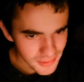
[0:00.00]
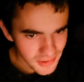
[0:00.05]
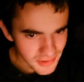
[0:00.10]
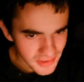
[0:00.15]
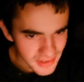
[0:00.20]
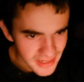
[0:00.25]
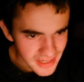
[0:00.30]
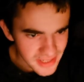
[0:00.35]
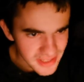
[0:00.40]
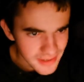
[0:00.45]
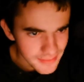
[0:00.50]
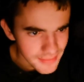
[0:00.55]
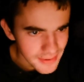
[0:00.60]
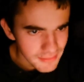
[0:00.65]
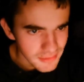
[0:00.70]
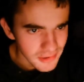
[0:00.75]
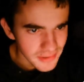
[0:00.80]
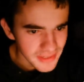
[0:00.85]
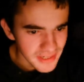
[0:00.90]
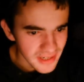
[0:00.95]
more than 18 people
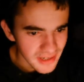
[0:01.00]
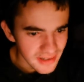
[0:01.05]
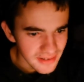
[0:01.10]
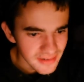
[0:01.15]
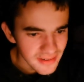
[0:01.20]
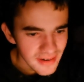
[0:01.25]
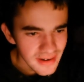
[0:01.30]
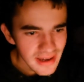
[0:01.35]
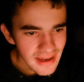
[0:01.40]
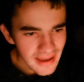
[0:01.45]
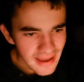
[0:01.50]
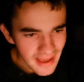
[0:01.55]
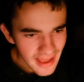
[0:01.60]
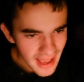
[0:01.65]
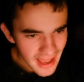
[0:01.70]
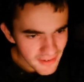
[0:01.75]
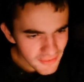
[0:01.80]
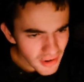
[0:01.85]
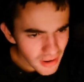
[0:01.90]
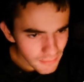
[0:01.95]
on the island.
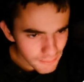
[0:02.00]
Eva